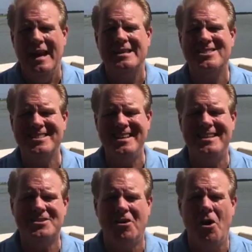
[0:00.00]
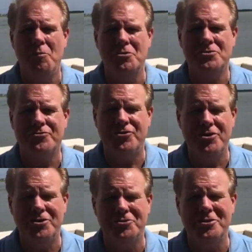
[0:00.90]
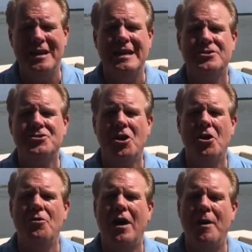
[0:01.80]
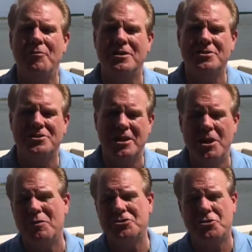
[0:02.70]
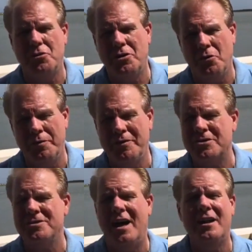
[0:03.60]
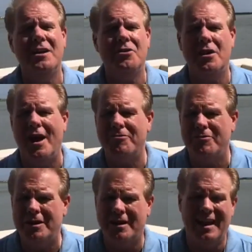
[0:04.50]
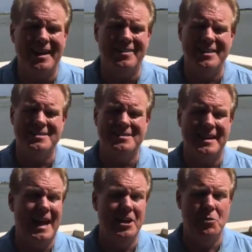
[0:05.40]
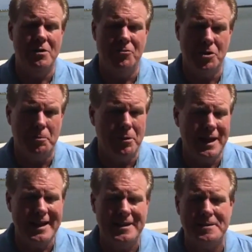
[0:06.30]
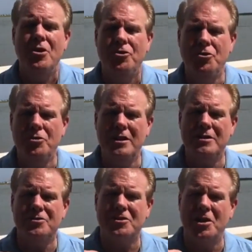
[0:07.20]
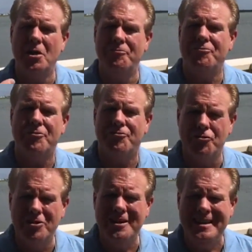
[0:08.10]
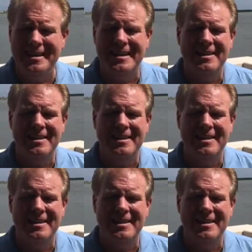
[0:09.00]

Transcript: Seats are almost filled. So I'm going to tell you what's going on. There's not another live event like this that I know of on the planet. You get to come for free.